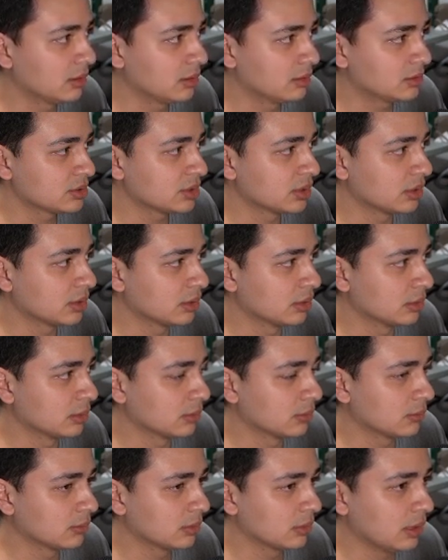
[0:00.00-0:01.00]

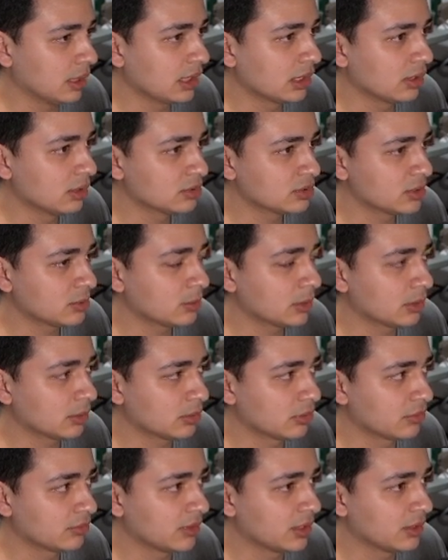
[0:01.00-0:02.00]
so it knows I want to
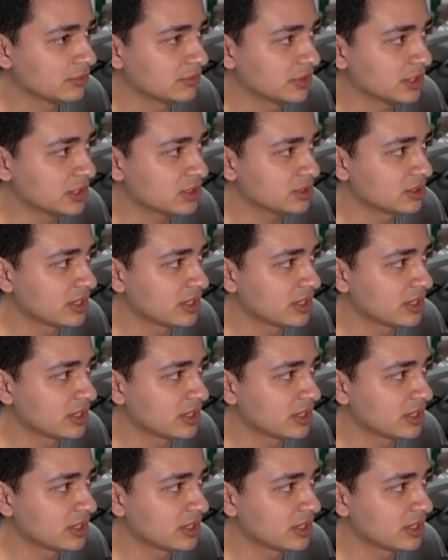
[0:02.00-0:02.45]
revolve this.